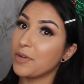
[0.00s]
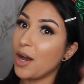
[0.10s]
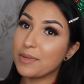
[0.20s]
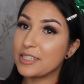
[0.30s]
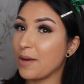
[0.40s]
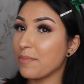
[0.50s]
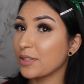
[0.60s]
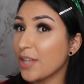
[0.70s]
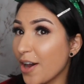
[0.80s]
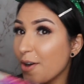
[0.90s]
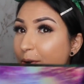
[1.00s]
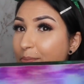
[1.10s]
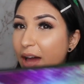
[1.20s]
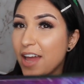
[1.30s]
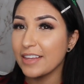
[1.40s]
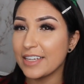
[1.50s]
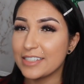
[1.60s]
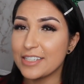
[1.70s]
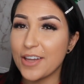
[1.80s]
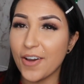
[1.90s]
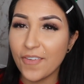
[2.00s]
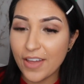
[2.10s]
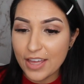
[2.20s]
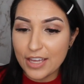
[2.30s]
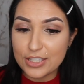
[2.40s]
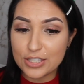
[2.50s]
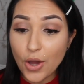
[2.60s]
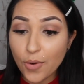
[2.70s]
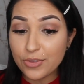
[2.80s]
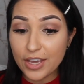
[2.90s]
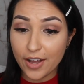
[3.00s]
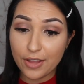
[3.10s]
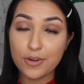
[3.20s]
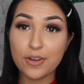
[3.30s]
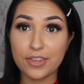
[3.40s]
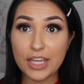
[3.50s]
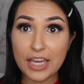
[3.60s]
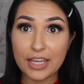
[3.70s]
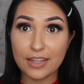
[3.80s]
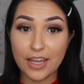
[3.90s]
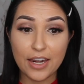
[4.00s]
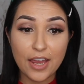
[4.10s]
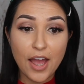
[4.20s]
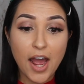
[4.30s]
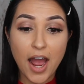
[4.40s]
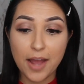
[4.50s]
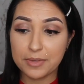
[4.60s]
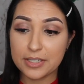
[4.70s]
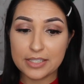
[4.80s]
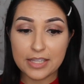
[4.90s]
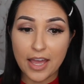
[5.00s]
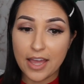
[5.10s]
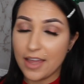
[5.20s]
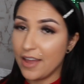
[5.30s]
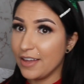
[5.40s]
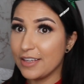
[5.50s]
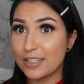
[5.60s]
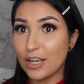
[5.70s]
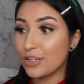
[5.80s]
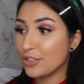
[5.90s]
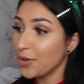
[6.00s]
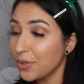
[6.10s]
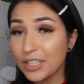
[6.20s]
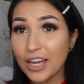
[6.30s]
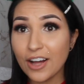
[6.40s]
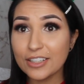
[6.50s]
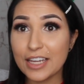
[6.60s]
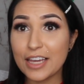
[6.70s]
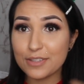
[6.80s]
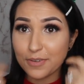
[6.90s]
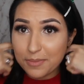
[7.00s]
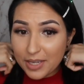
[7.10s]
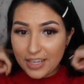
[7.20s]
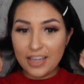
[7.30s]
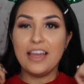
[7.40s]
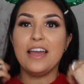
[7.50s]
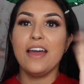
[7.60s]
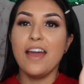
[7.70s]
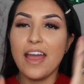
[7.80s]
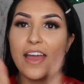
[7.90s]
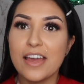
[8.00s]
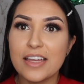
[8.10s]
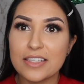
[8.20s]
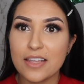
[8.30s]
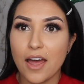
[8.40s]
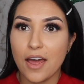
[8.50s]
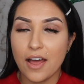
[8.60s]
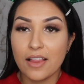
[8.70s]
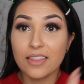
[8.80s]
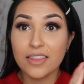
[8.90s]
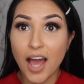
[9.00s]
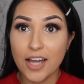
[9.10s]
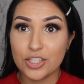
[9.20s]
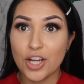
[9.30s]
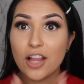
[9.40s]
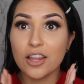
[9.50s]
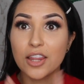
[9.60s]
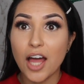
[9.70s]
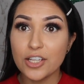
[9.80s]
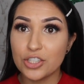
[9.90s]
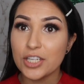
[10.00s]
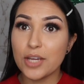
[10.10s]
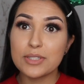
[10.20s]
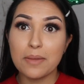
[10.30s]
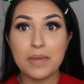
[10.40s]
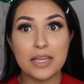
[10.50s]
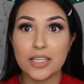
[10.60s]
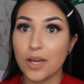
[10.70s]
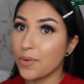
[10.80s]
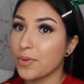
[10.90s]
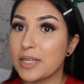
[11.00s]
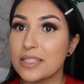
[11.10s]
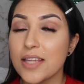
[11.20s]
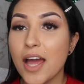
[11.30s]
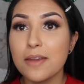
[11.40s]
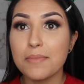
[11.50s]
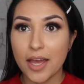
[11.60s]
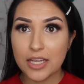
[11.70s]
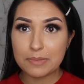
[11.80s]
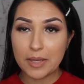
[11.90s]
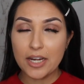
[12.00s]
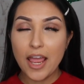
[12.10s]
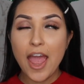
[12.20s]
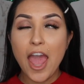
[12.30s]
comment down below, but I'd like to know. So the other thing that I'm going to say is totally holidays for me is Lush. Lush today was amazing. I went with my son and my husband